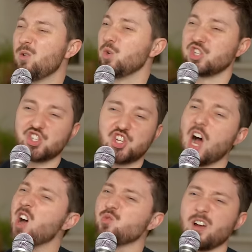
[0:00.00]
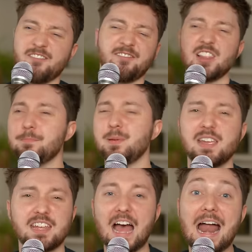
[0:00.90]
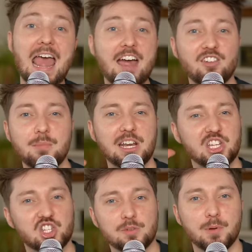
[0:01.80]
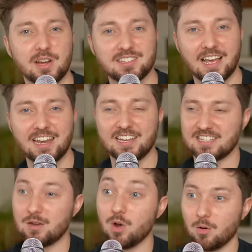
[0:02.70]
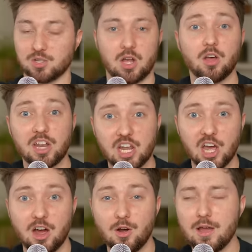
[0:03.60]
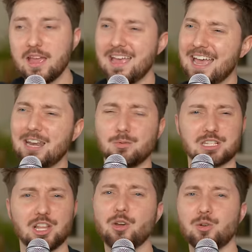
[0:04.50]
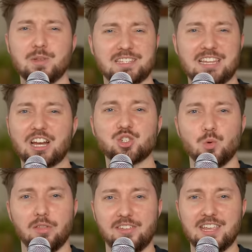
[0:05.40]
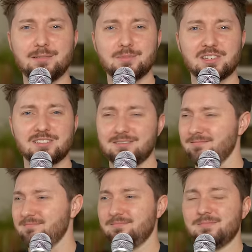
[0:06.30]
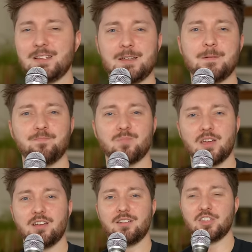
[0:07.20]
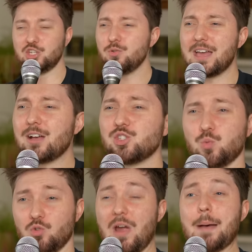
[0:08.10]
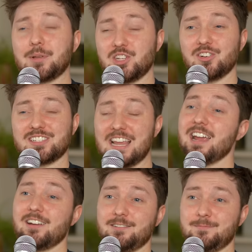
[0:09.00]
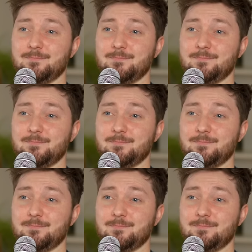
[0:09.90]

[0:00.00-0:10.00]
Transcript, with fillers: It was genre flipping, got everybody super excited to see where it was all going to go, and it was loaded with sexual themes. The 2000s were Ternt Sanga.